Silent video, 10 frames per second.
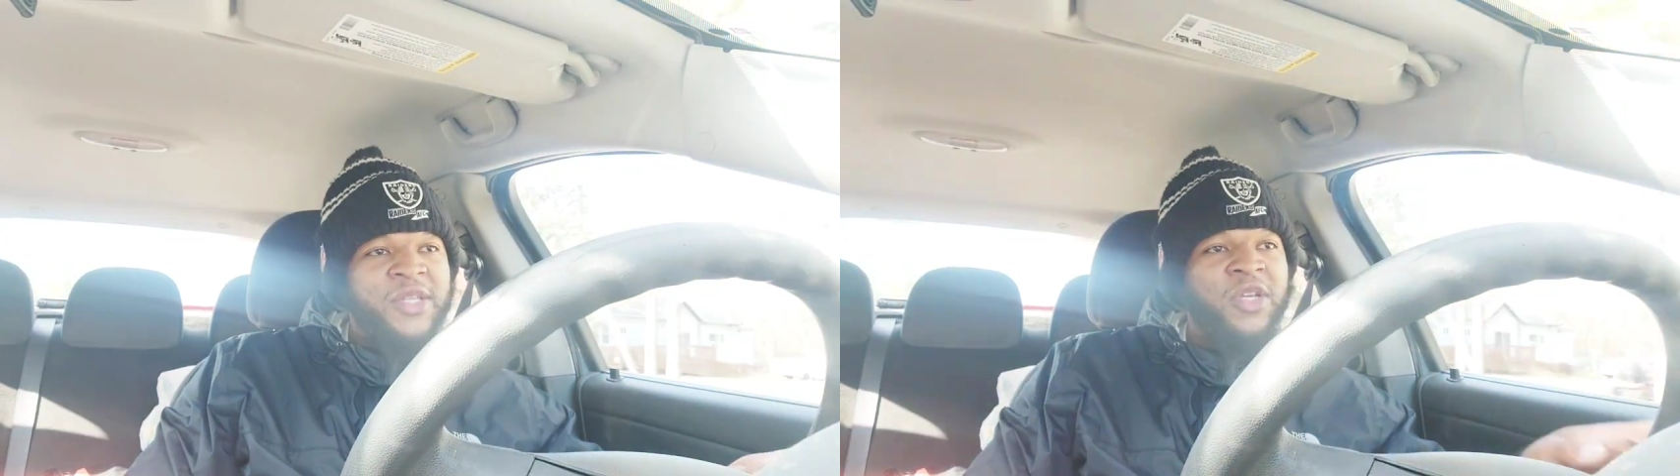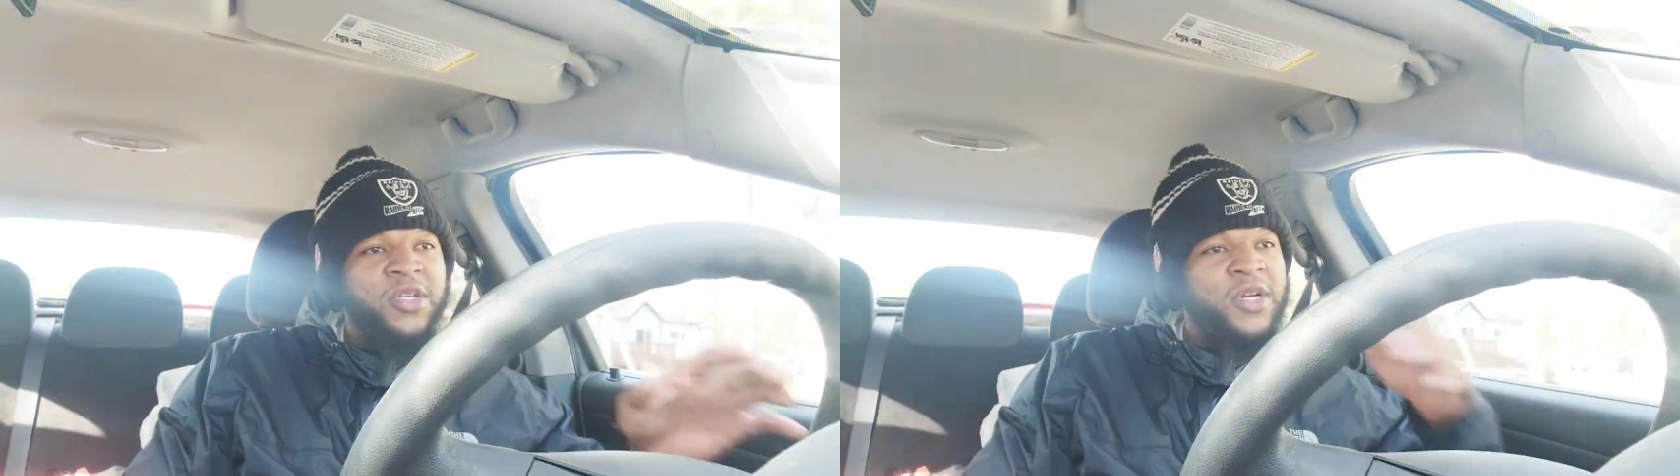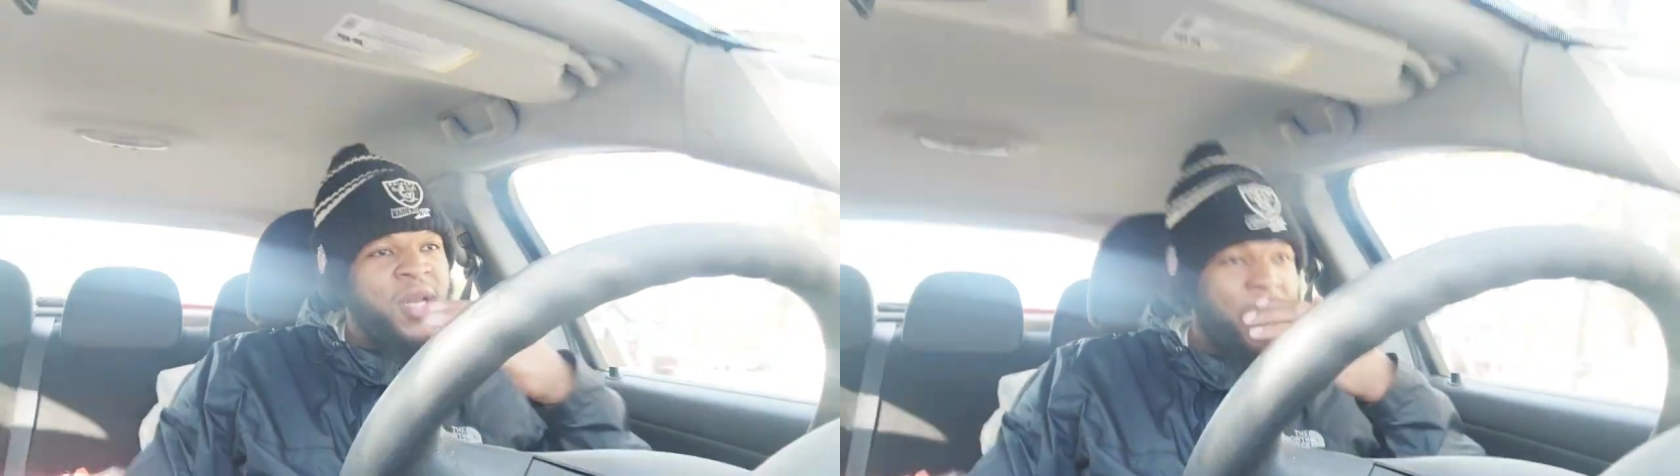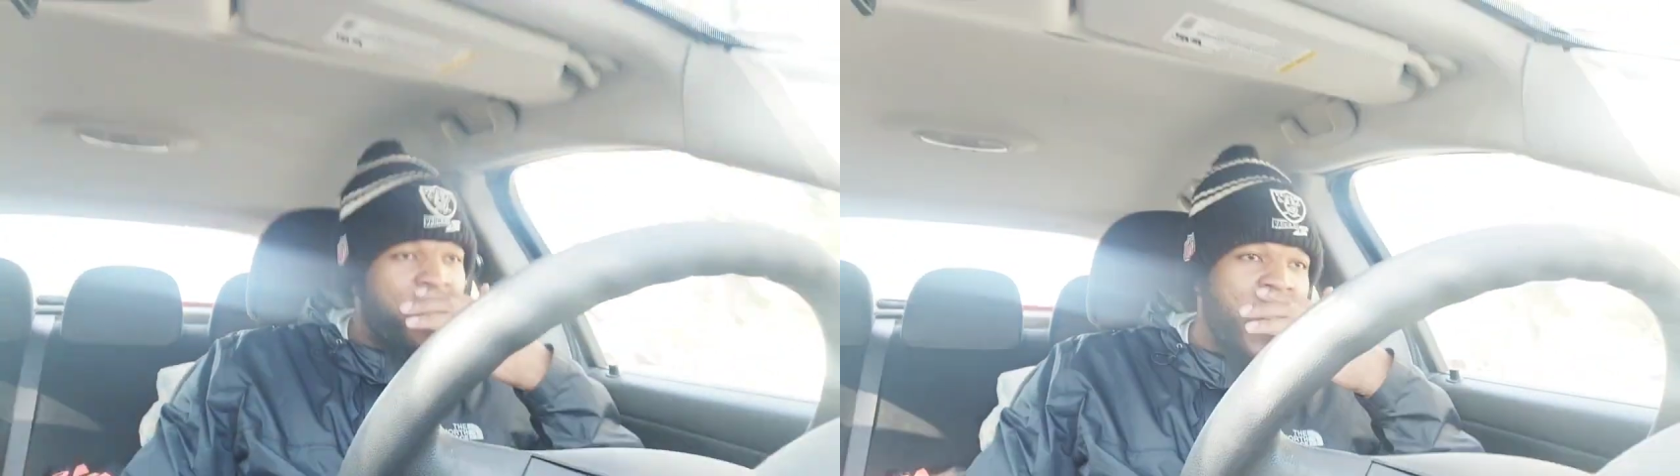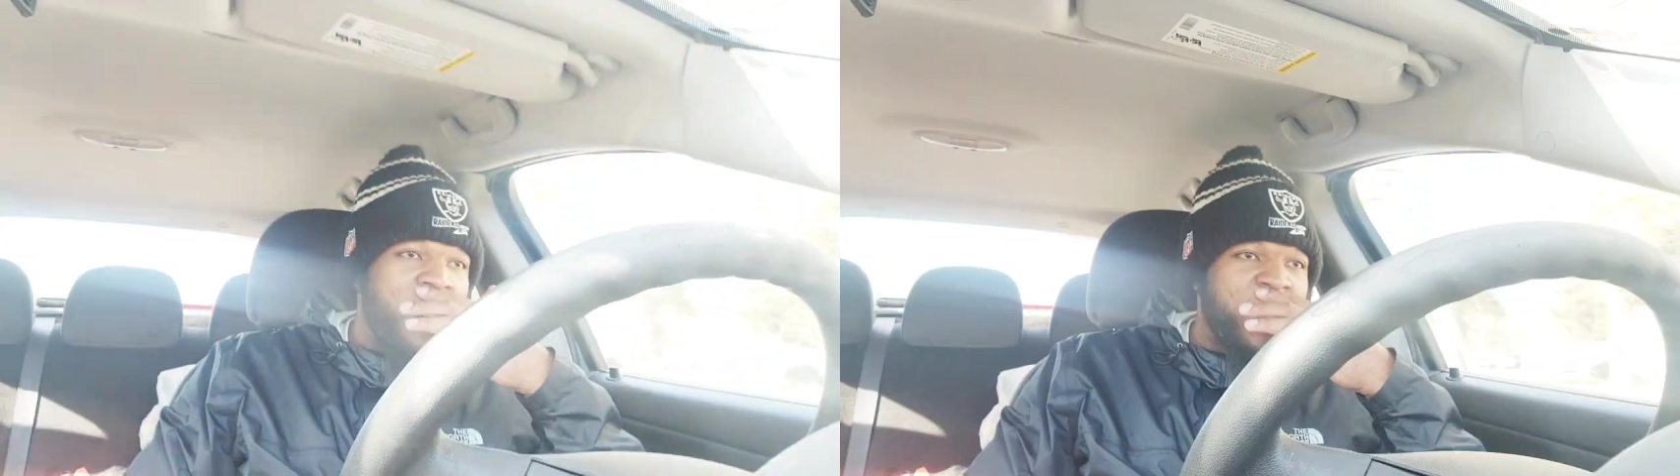I talked to a girl at
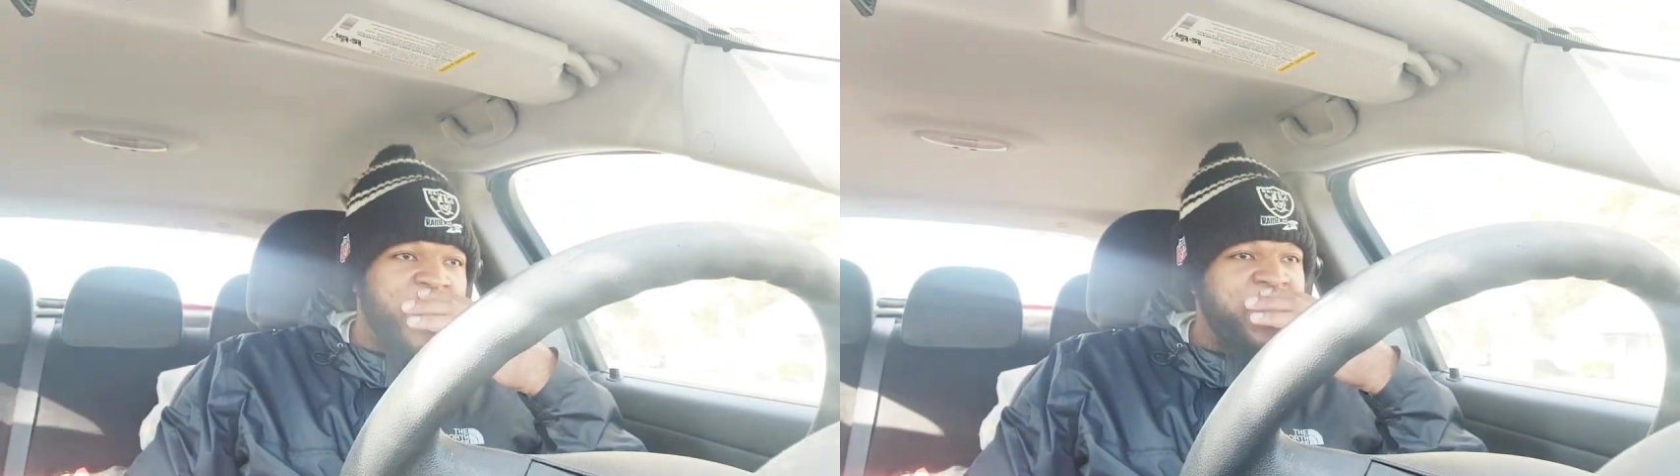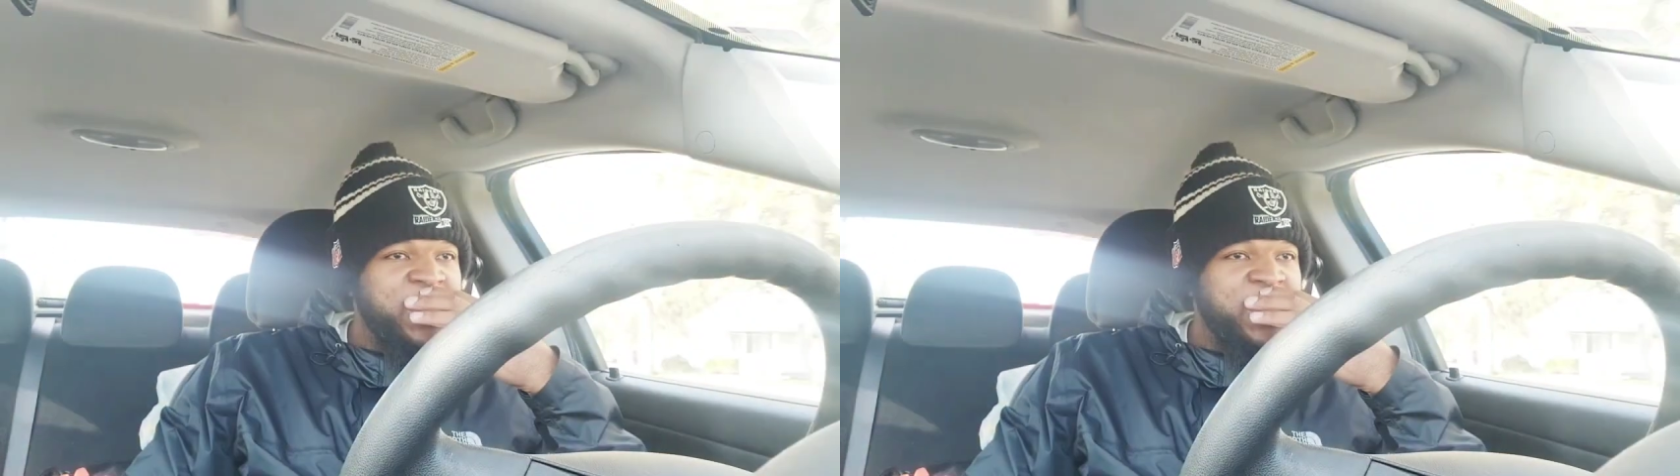Walmart.